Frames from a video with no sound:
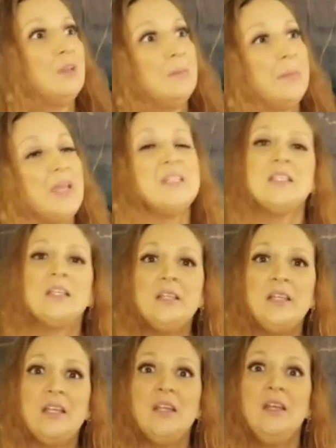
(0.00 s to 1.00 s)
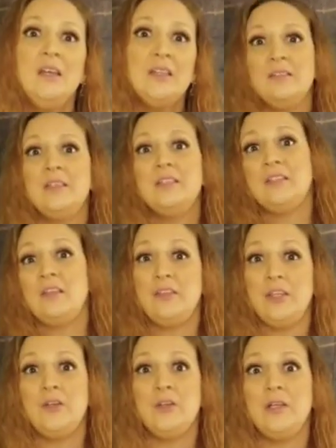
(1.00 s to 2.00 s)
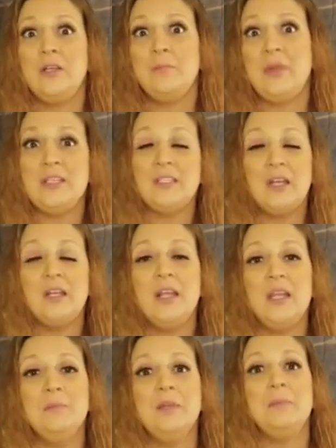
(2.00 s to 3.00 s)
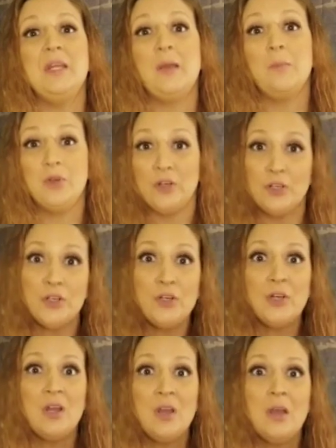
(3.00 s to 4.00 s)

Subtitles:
Basically, this is a theory based on Amy being murdered,